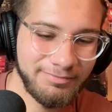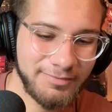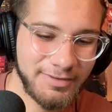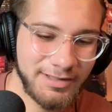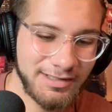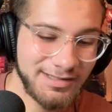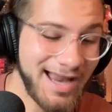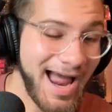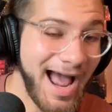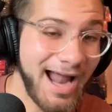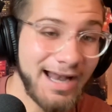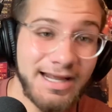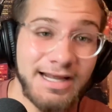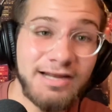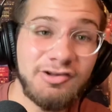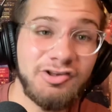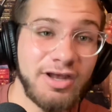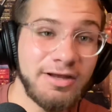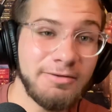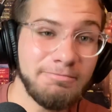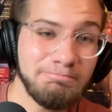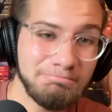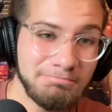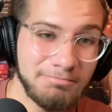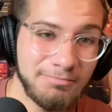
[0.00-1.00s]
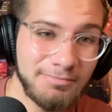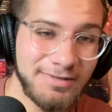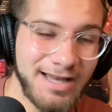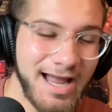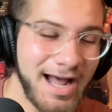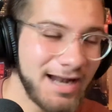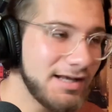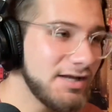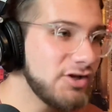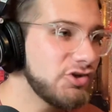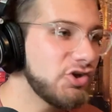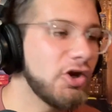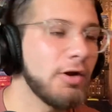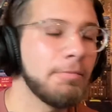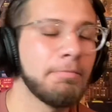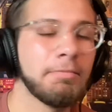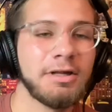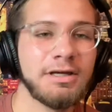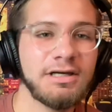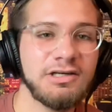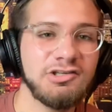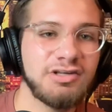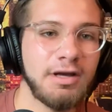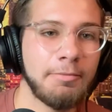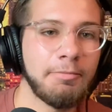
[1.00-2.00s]
Not easy. Not easy to
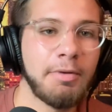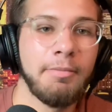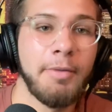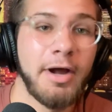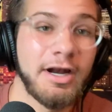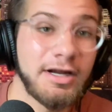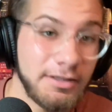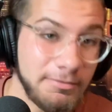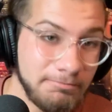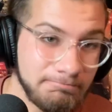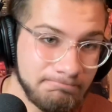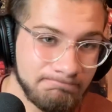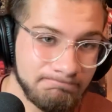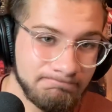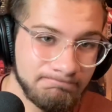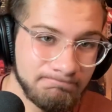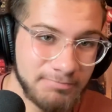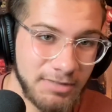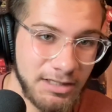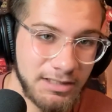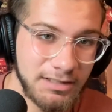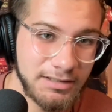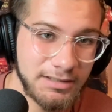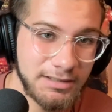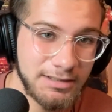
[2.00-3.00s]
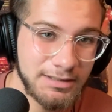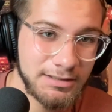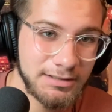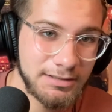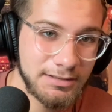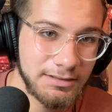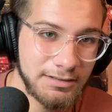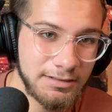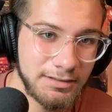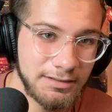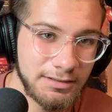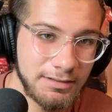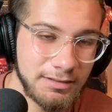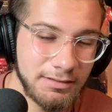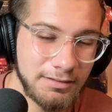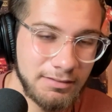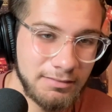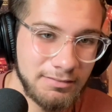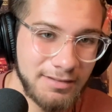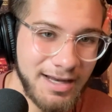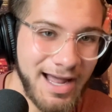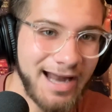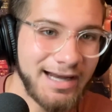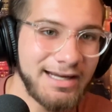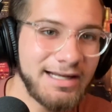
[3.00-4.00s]
please everybody.
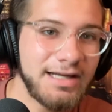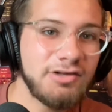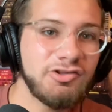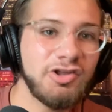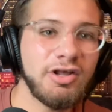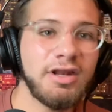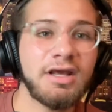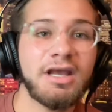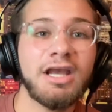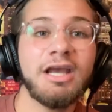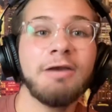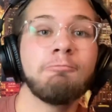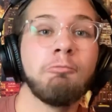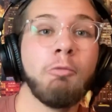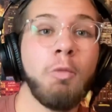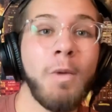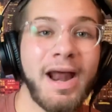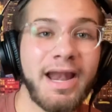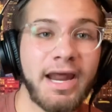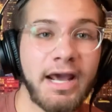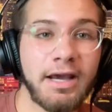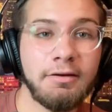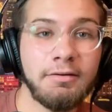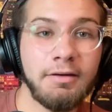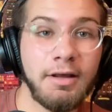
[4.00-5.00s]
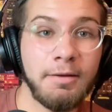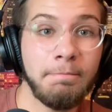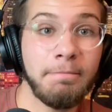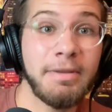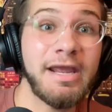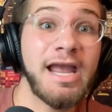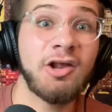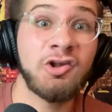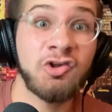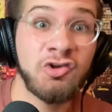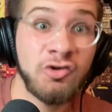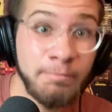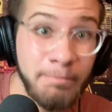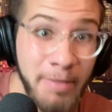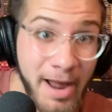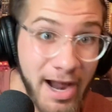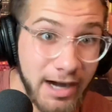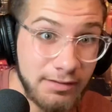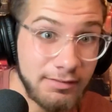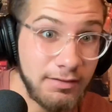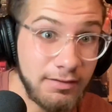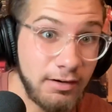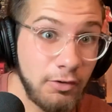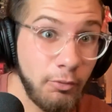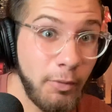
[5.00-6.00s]
Not easy to keep winning and be
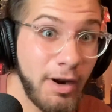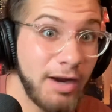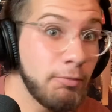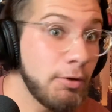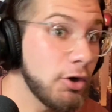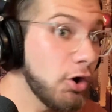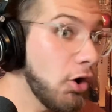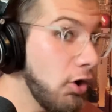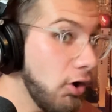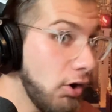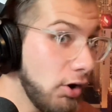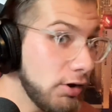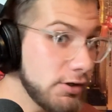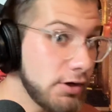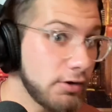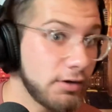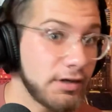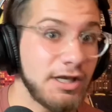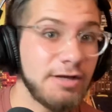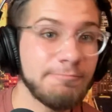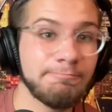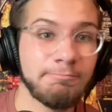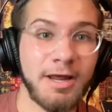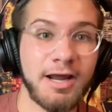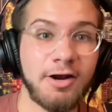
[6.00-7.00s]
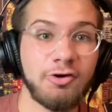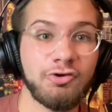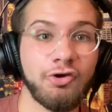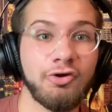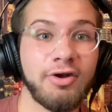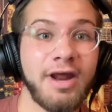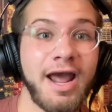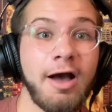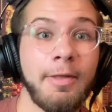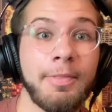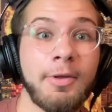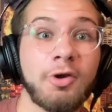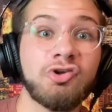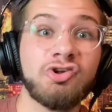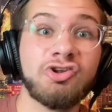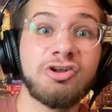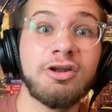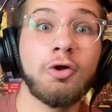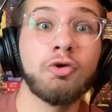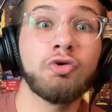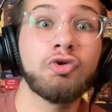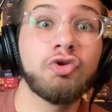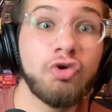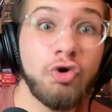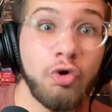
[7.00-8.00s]
expected to win when all your key players are down. They're still
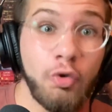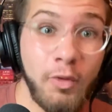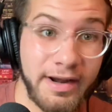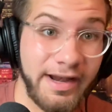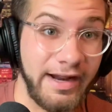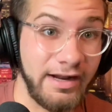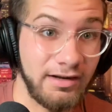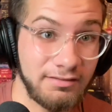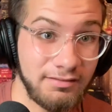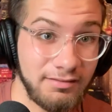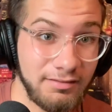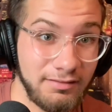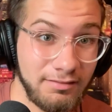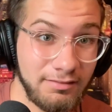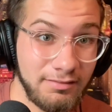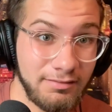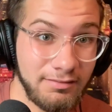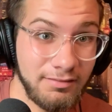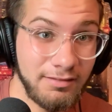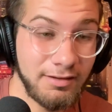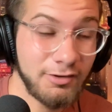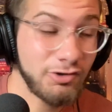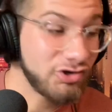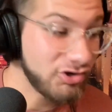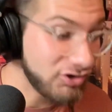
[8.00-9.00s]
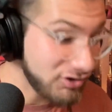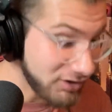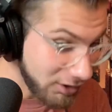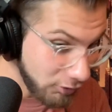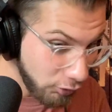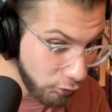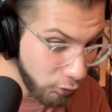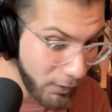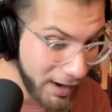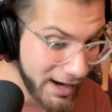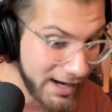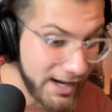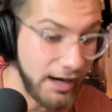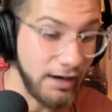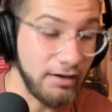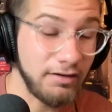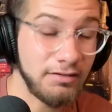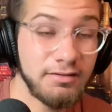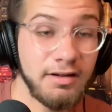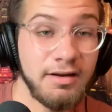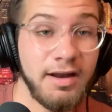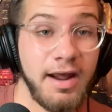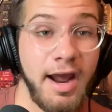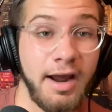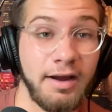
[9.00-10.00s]
doing it. They're still winning
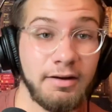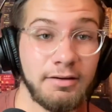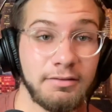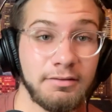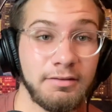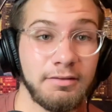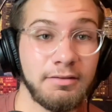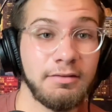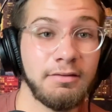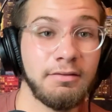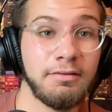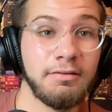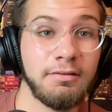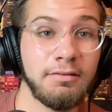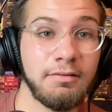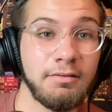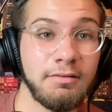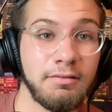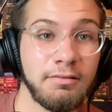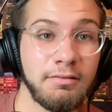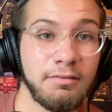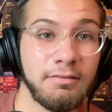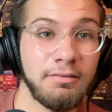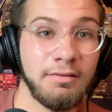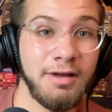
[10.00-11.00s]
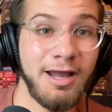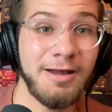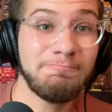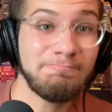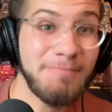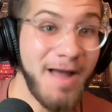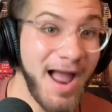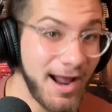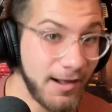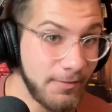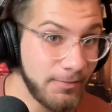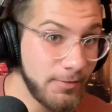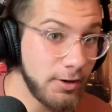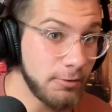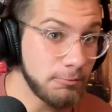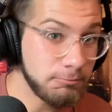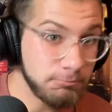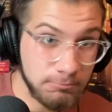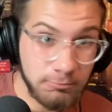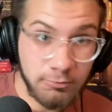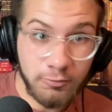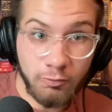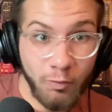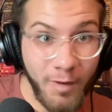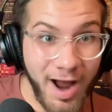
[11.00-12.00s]
today. In fact, they're
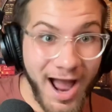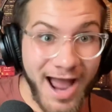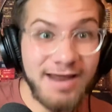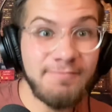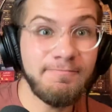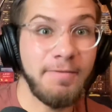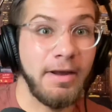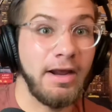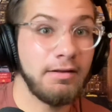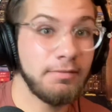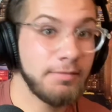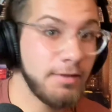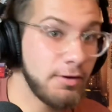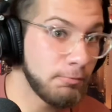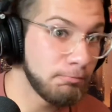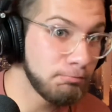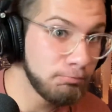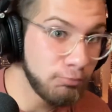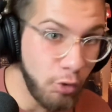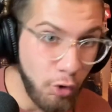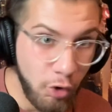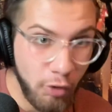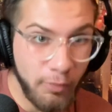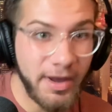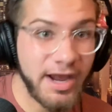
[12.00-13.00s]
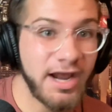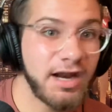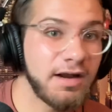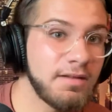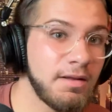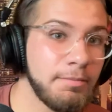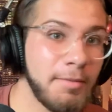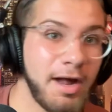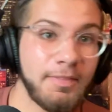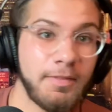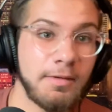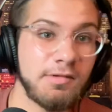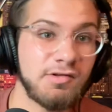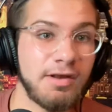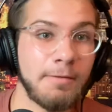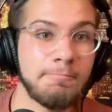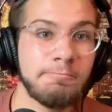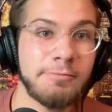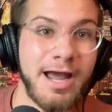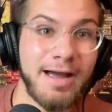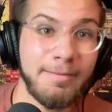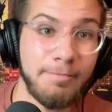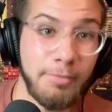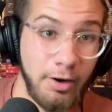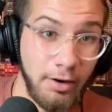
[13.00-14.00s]
thriving. They're moving into the month of
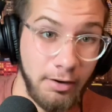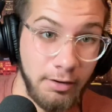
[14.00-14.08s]
September.